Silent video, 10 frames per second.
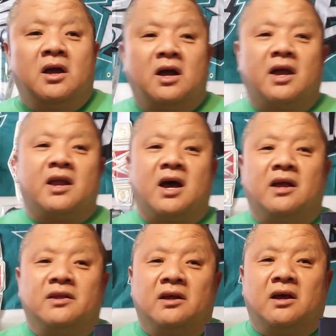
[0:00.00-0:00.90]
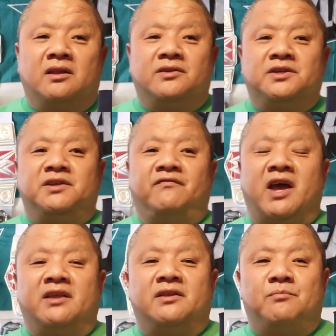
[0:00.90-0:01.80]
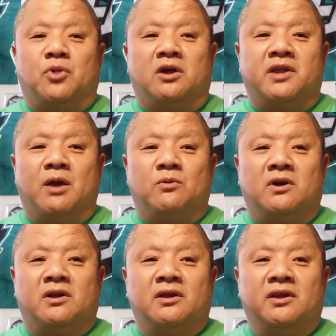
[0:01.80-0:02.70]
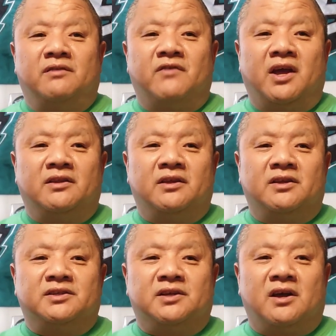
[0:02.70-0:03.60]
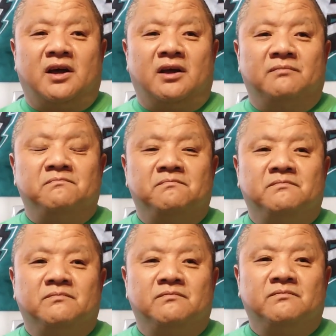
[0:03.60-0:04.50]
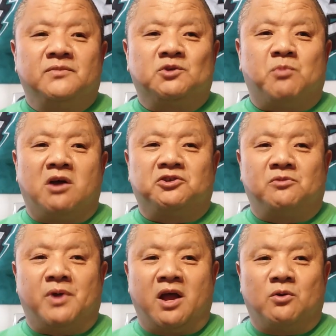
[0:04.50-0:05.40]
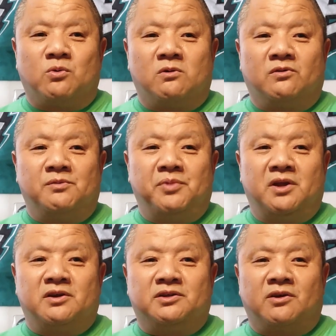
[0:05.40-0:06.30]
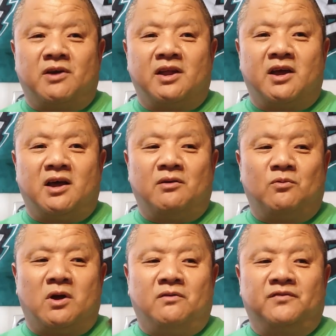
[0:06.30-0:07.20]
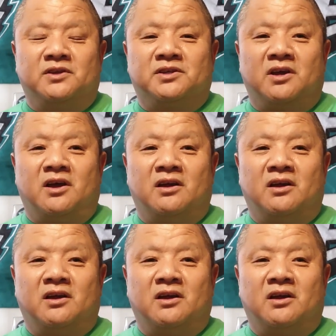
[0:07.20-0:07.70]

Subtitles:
I got this event, the Bart Network event. It's sponsored by Corona beer, so I got one of this